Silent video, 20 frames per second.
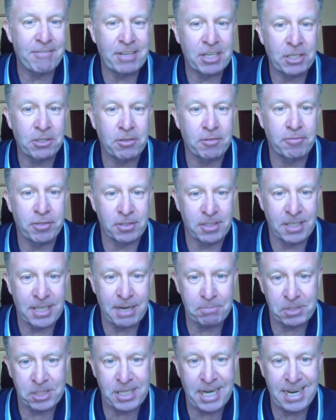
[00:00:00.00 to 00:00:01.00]
having a good fun. And
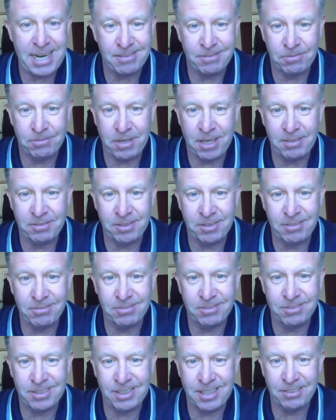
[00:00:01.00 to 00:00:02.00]
I'm sat on
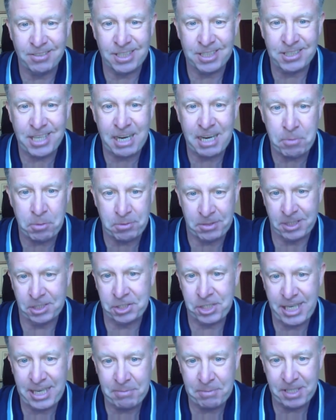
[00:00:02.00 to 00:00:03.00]
the table with the
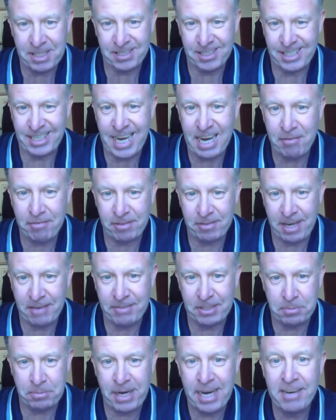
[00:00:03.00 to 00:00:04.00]
chairman and the gaffer
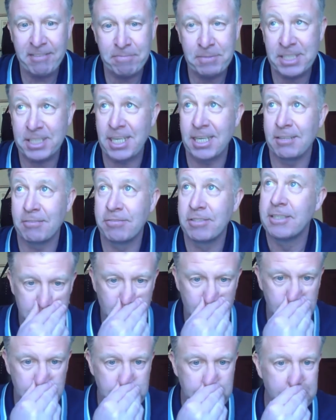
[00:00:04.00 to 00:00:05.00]
having to behave myself. I'm
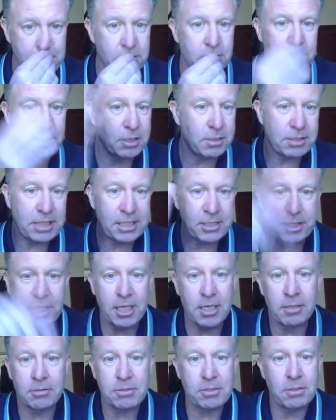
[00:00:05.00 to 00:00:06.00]
watching all these
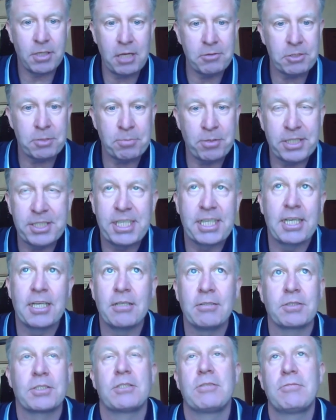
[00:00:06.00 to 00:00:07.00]
girls, loads of pretty
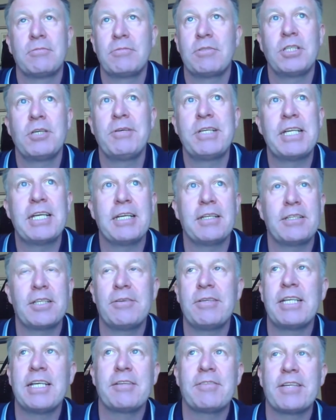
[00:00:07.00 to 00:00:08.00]
girls, doing
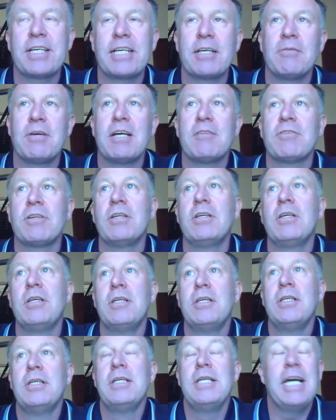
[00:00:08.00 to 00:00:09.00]
their thing or whatever.
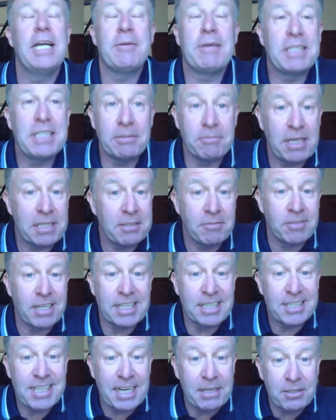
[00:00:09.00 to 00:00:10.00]
Anyway, I didn't
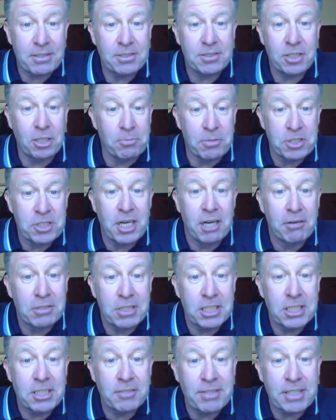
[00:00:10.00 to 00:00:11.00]
really take too much
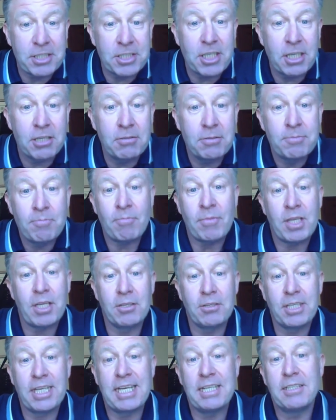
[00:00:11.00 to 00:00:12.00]
notice of it. So
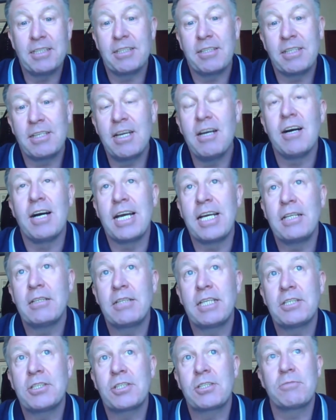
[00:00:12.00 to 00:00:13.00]
at the end of the night,
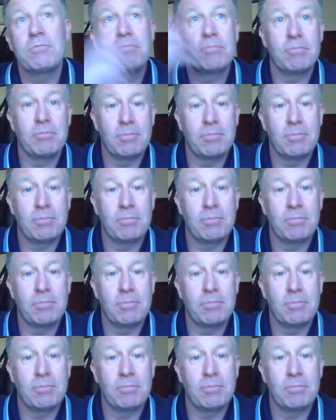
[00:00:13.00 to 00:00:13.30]
this